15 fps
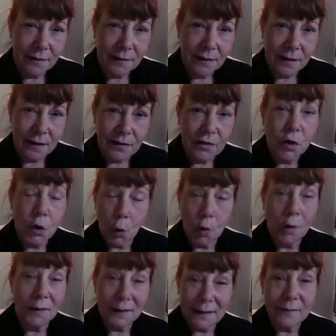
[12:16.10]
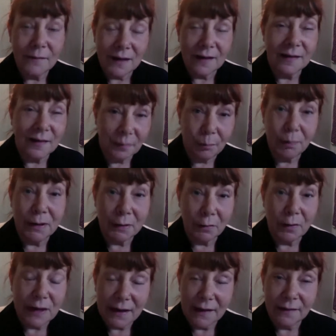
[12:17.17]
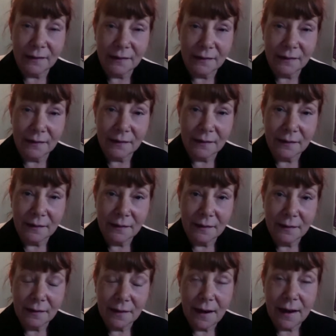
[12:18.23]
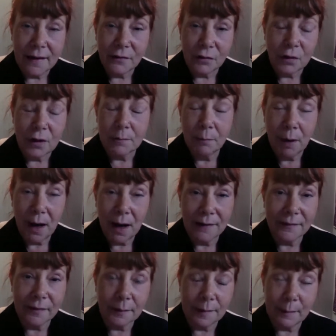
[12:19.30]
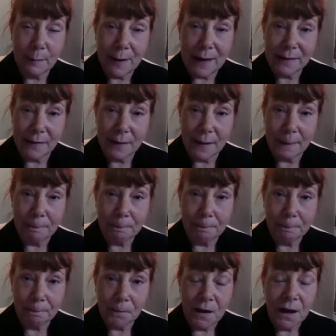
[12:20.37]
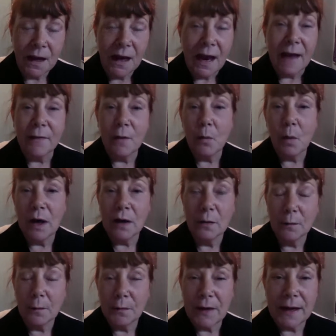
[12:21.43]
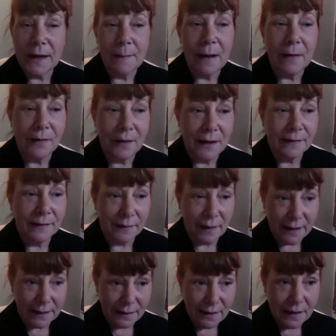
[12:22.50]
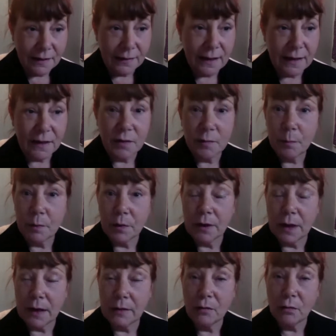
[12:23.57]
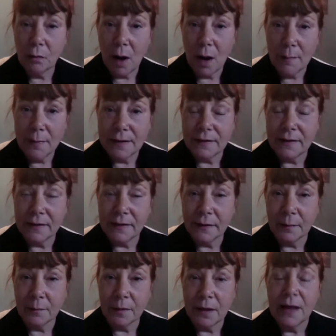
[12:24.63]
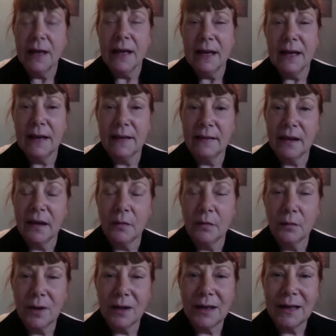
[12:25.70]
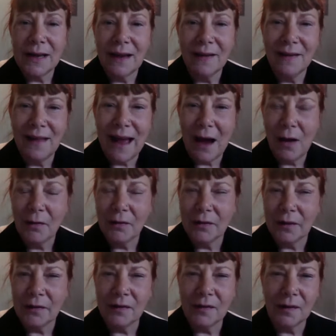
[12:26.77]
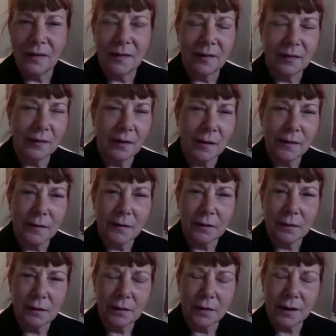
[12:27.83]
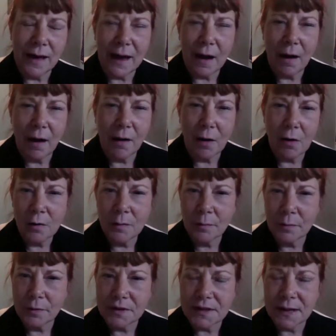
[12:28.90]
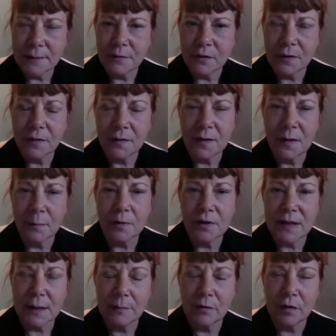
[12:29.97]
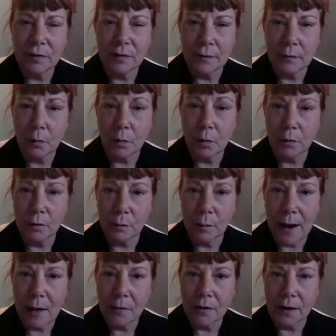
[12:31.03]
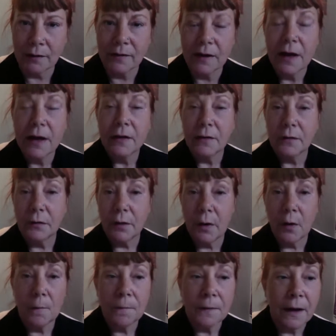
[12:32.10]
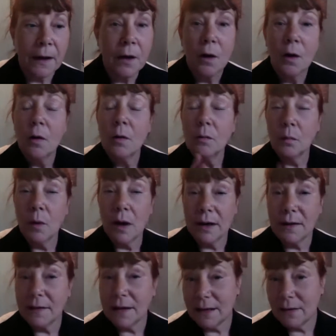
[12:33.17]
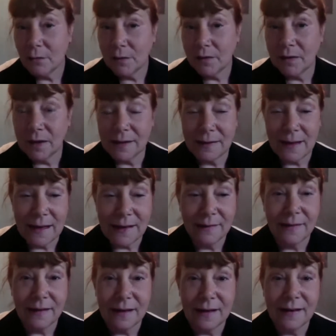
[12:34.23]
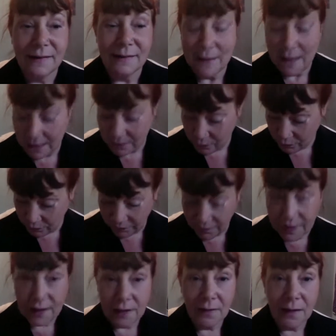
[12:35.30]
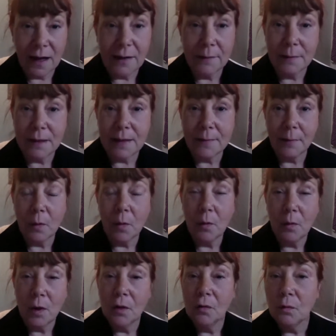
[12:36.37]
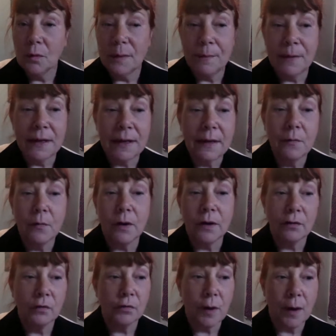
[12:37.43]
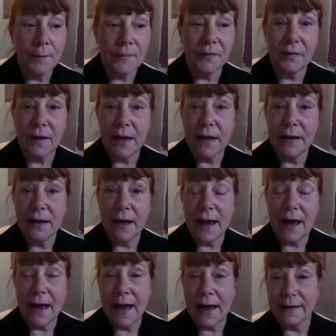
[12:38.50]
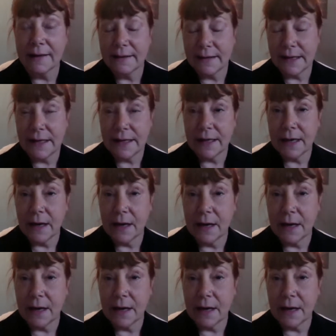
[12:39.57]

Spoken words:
in your lived experience as you can possibly make them? And the wonderful thing about things like Kenneth Burke and dramatism is it really allows us to start to look at our own perceptions and the perceptions of the world around us. So one of the interesting things is that you're seeing a lot of people repeat what Trump said at the